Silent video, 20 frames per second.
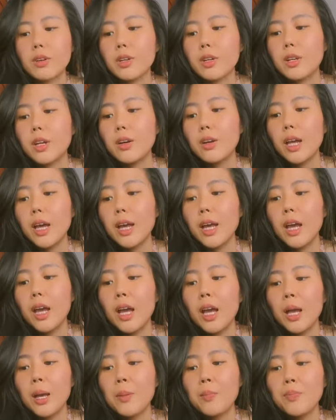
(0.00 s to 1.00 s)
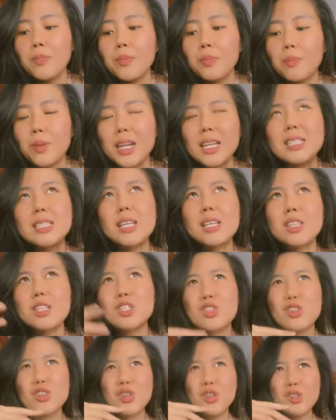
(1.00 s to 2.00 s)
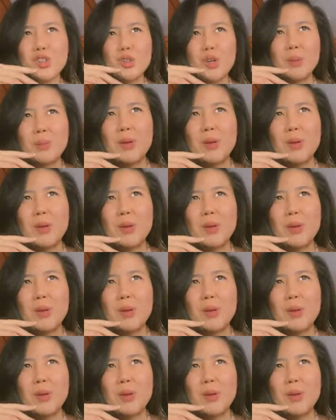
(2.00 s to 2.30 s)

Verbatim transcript: you know, like, but is it true?